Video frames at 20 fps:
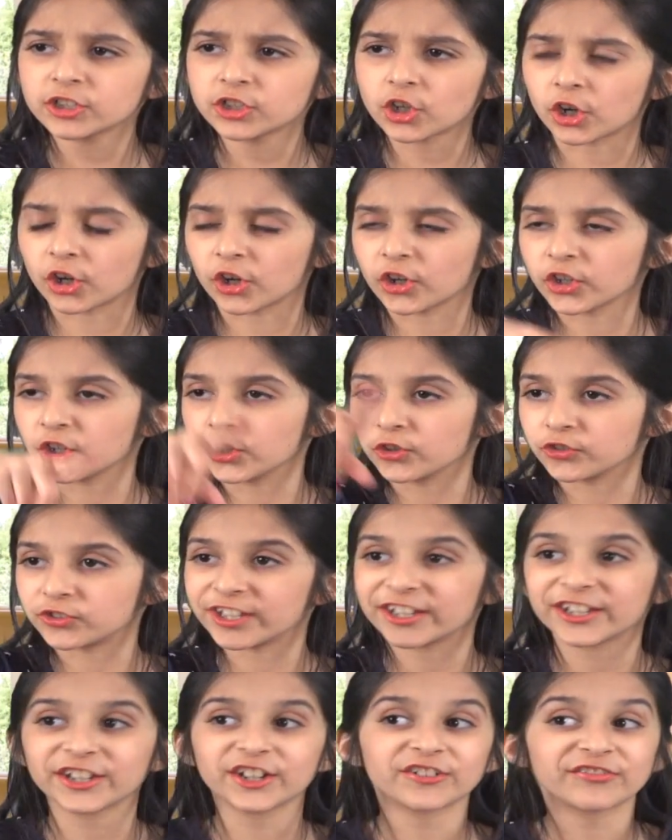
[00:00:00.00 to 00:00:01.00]
to turn
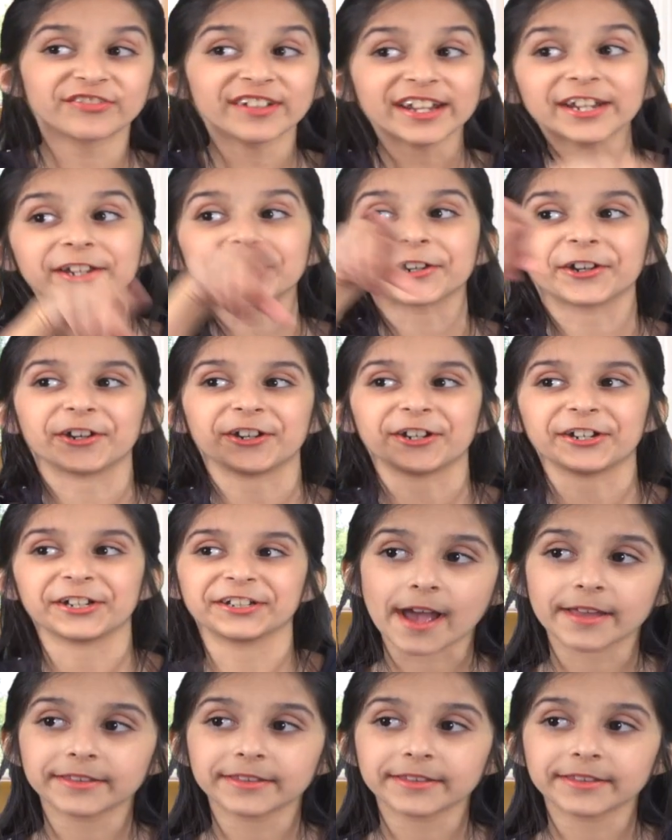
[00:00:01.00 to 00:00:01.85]
using your finger.